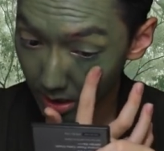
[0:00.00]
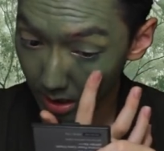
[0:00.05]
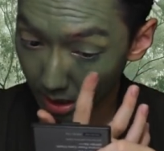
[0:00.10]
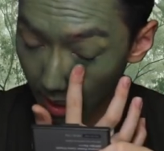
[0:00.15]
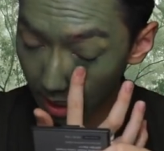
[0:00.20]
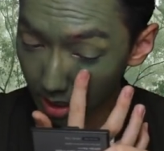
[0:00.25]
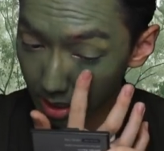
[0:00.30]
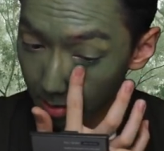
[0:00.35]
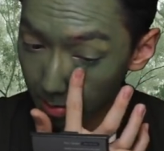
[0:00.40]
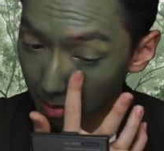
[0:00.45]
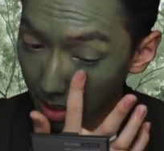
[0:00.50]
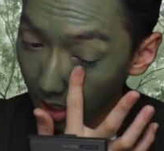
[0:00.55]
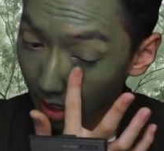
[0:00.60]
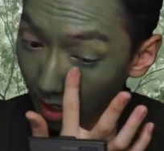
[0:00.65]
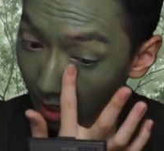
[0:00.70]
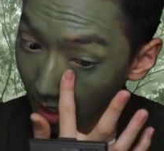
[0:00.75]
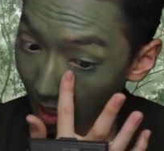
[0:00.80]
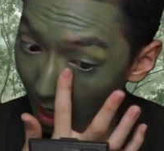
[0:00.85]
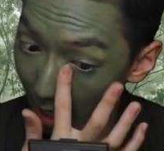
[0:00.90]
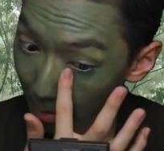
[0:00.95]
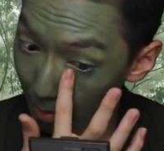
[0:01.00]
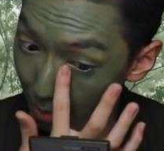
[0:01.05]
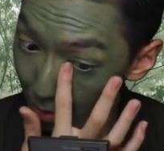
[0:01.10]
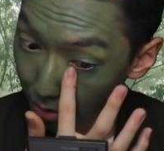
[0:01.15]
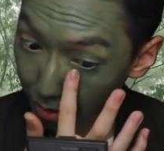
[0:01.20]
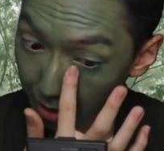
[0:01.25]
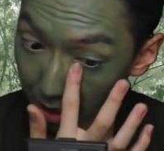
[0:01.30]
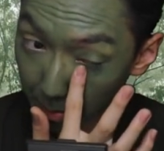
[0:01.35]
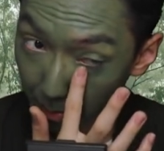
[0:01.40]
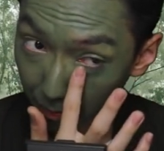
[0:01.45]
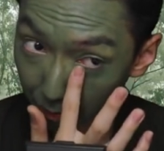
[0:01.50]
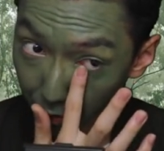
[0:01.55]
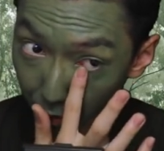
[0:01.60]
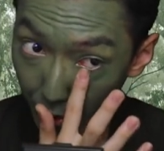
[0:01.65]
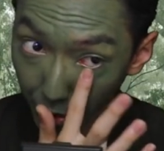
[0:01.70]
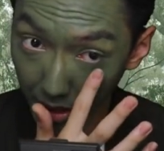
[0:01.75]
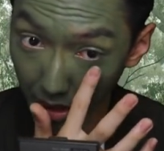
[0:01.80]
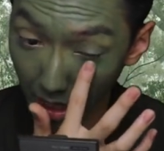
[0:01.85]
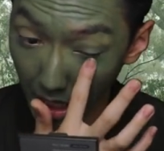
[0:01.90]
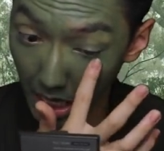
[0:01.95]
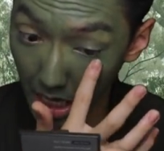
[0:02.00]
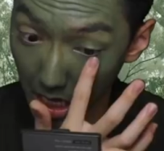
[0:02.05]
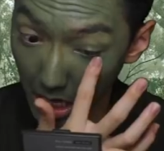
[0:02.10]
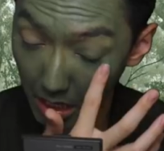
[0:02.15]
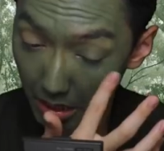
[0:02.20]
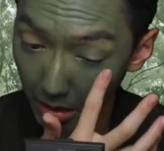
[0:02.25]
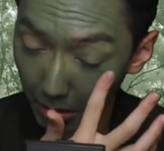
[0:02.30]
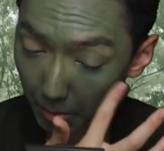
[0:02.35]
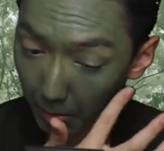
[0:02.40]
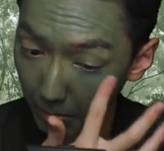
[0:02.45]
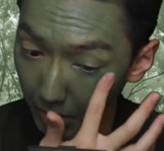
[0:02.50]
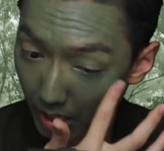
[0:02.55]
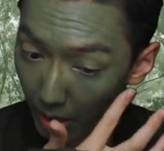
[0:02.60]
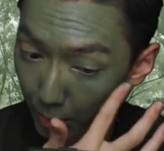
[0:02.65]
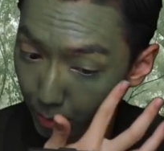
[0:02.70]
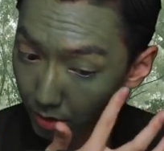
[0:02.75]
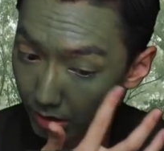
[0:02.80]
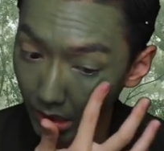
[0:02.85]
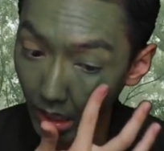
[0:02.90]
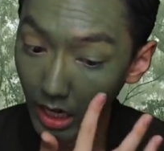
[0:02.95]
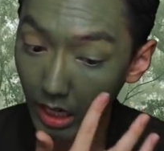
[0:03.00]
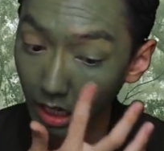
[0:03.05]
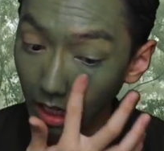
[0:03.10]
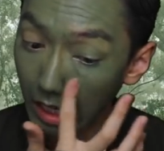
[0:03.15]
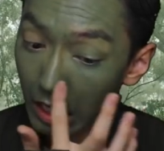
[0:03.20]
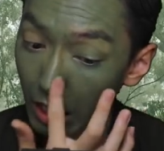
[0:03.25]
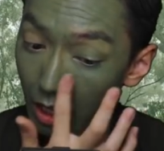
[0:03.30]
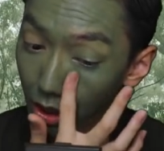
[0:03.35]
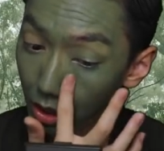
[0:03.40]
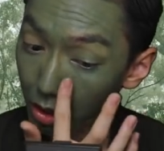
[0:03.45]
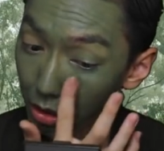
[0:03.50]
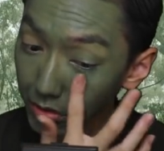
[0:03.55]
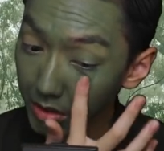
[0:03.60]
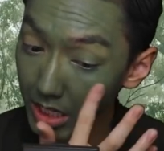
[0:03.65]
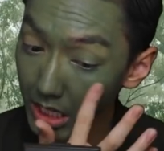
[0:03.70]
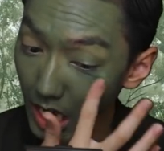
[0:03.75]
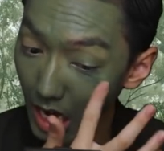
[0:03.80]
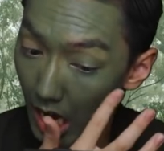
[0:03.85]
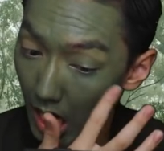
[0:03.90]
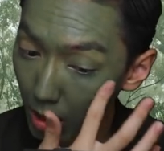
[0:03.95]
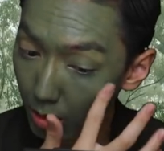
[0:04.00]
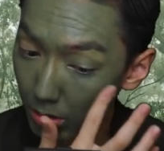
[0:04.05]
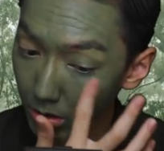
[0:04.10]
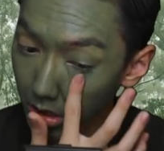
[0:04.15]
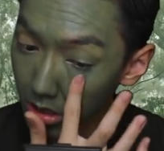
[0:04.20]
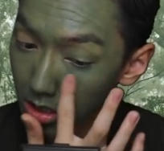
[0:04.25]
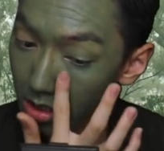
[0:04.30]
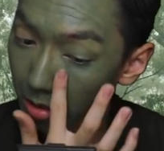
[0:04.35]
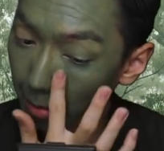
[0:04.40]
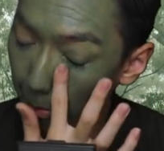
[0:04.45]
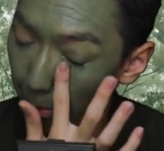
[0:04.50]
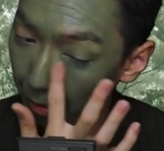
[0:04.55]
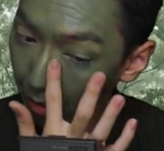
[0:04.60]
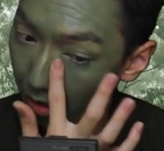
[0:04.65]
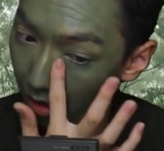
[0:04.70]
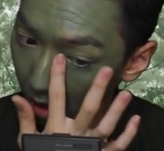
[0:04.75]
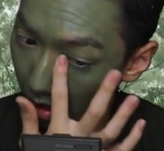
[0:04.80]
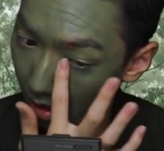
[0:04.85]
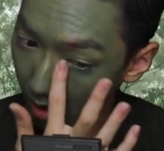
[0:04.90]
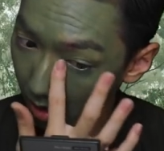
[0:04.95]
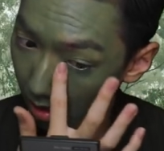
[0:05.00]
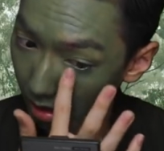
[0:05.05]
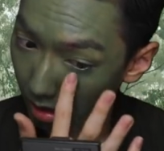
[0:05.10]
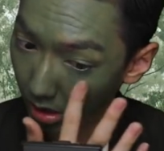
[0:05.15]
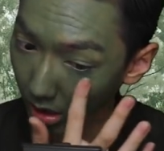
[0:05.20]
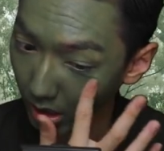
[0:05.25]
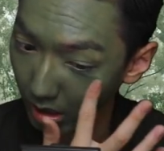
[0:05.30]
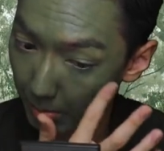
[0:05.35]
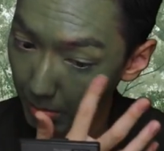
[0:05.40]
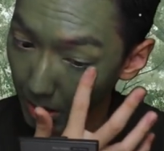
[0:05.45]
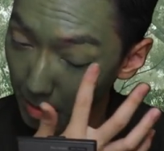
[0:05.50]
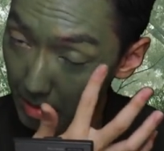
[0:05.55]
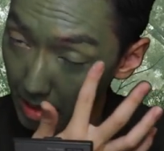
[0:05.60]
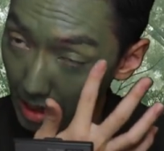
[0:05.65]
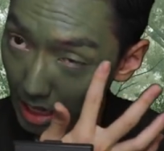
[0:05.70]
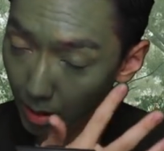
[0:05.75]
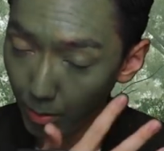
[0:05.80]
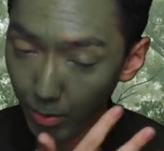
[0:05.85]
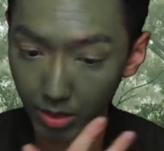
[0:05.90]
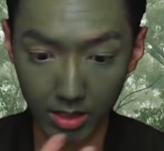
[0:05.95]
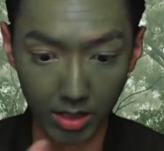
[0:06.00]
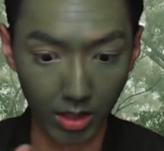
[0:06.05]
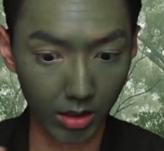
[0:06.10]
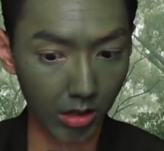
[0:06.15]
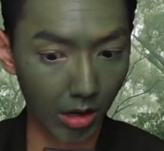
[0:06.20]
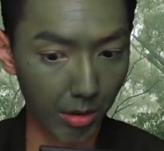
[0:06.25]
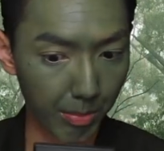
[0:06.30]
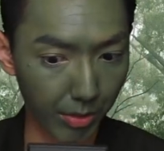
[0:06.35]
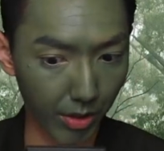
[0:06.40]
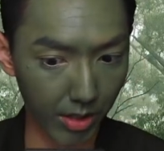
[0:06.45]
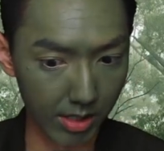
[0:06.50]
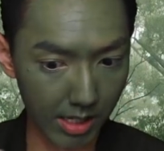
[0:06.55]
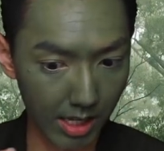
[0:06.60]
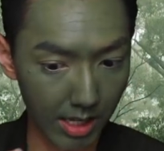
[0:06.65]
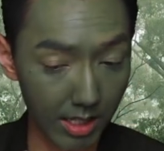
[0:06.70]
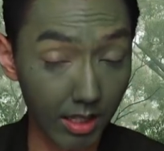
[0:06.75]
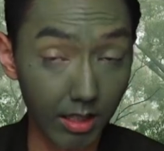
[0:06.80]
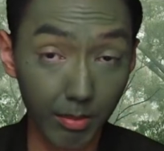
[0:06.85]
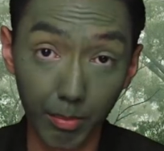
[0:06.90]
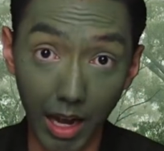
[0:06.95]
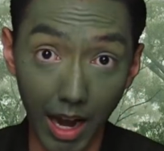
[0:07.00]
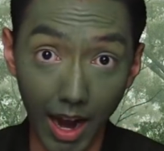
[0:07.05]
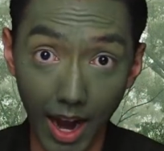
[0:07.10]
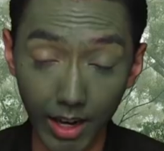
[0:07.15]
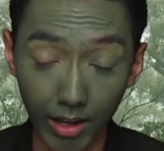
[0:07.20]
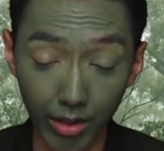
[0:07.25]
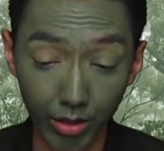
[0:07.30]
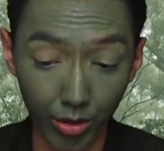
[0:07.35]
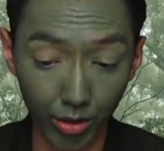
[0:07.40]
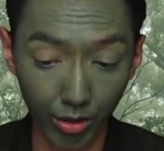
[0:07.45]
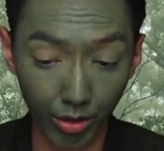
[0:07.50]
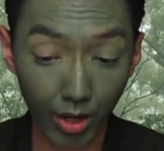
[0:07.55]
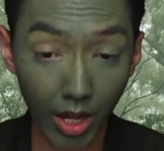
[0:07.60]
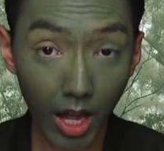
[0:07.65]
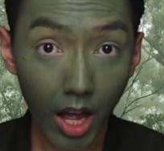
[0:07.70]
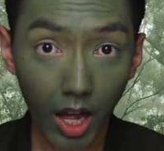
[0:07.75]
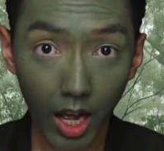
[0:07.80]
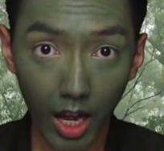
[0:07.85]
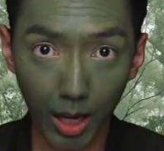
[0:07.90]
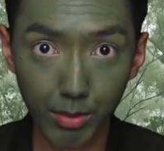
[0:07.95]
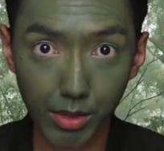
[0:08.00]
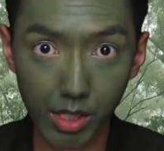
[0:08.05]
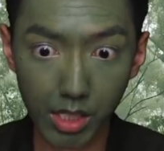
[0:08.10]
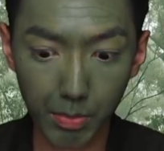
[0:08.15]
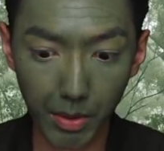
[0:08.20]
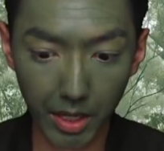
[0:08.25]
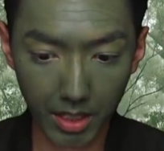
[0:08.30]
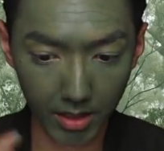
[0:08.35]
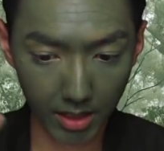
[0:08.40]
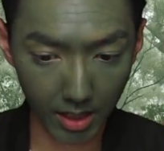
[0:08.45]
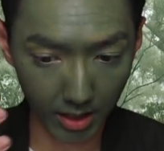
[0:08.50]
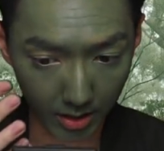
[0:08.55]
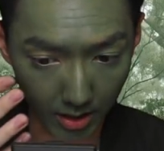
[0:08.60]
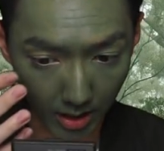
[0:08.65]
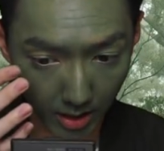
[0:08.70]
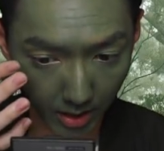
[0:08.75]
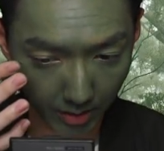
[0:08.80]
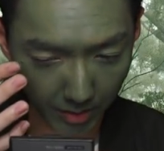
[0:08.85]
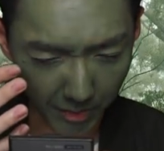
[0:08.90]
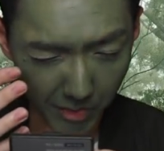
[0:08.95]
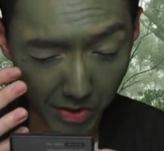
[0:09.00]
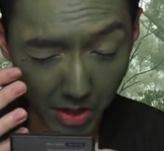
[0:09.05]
Let's make a camo cream for them that would take 3 hours to put on. Maybe that was the thought process, but I don't know. I'm just speculating.